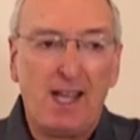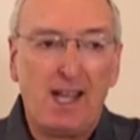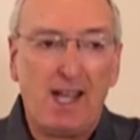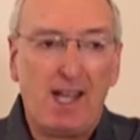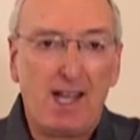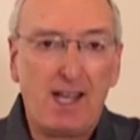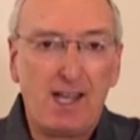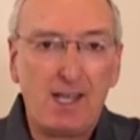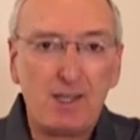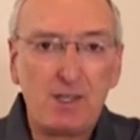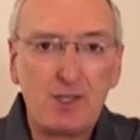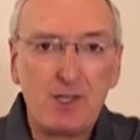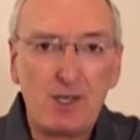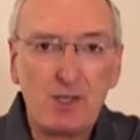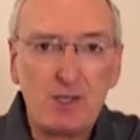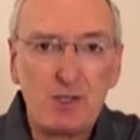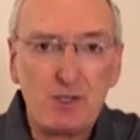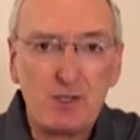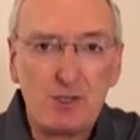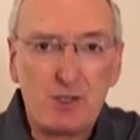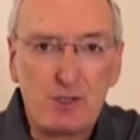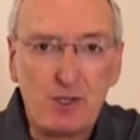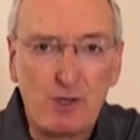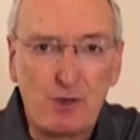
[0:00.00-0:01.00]
And
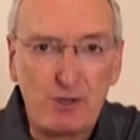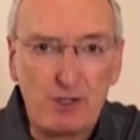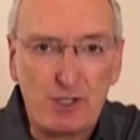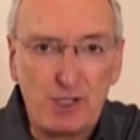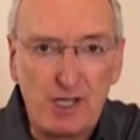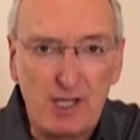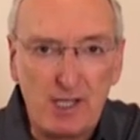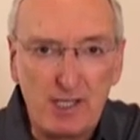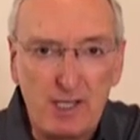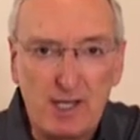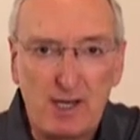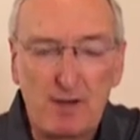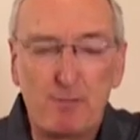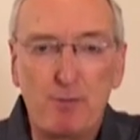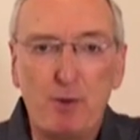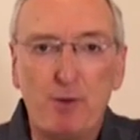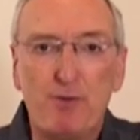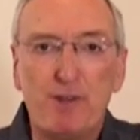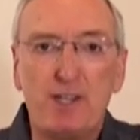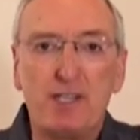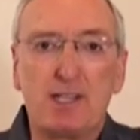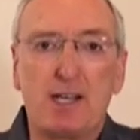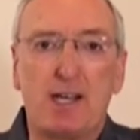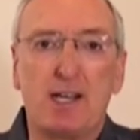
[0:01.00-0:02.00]
so she ended up
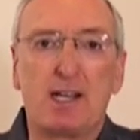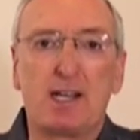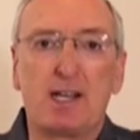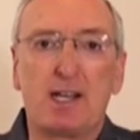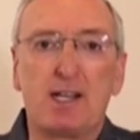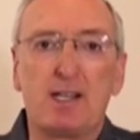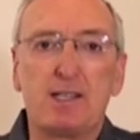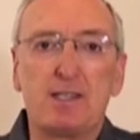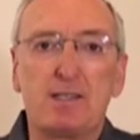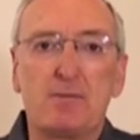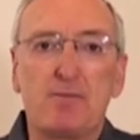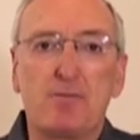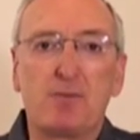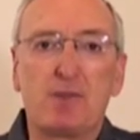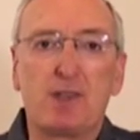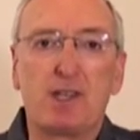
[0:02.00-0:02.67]
moving to England,